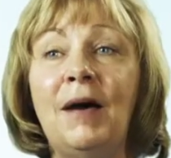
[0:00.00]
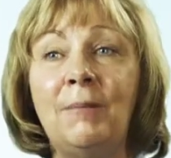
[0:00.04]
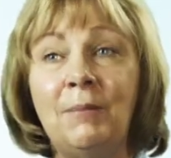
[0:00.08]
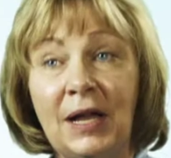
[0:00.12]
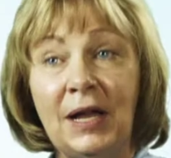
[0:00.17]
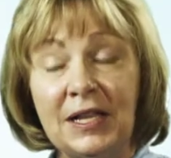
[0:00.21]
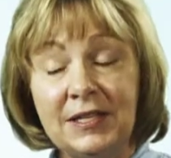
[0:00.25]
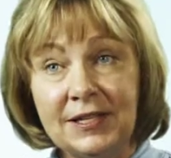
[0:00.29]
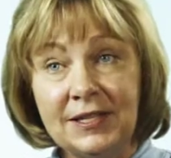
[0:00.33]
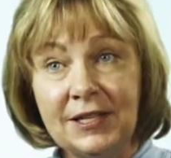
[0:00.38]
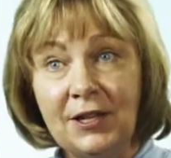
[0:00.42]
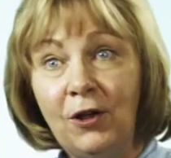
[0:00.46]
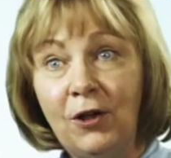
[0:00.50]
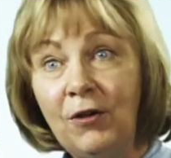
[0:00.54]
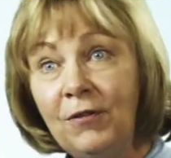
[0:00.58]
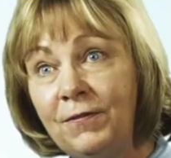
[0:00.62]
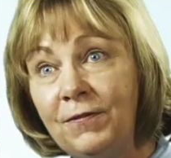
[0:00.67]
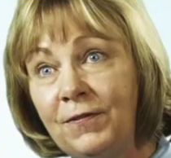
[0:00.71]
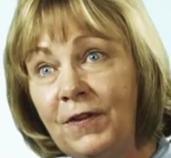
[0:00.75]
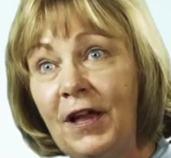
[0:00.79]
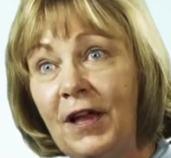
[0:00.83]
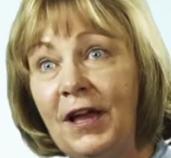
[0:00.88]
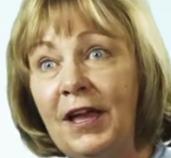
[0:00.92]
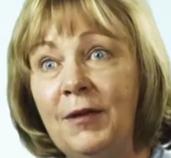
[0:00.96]

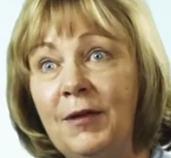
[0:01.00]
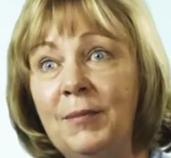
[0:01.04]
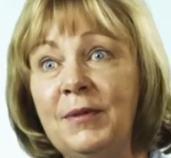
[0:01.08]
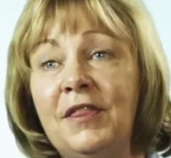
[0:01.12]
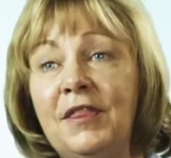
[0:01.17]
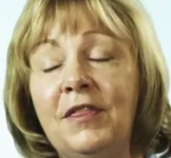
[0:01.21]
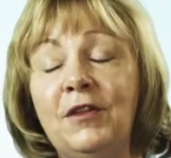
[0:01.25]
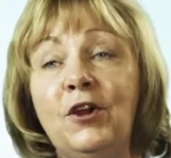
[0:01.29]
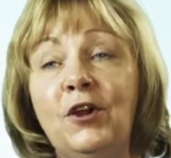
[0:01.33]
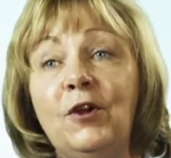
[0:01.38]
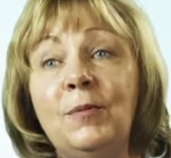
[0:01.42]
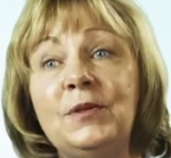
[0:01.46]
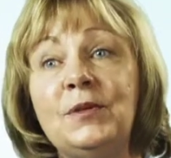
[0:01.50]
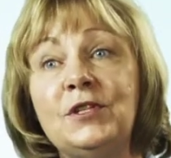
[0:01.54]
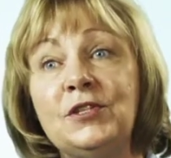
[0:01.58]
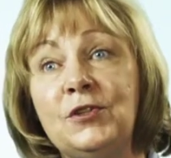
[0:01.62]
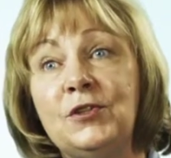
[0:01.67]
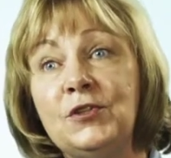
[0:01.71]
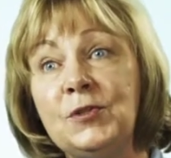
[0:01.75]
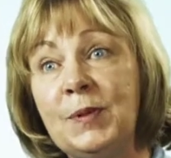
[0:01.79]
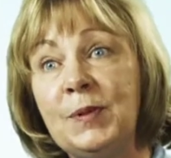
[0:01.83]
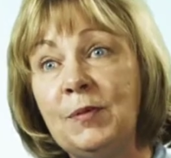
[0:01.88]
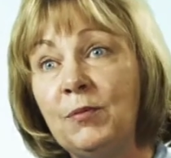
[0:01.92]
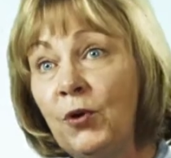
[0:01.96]
Myself, I am a therapist
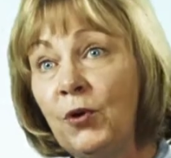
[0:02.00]
who's been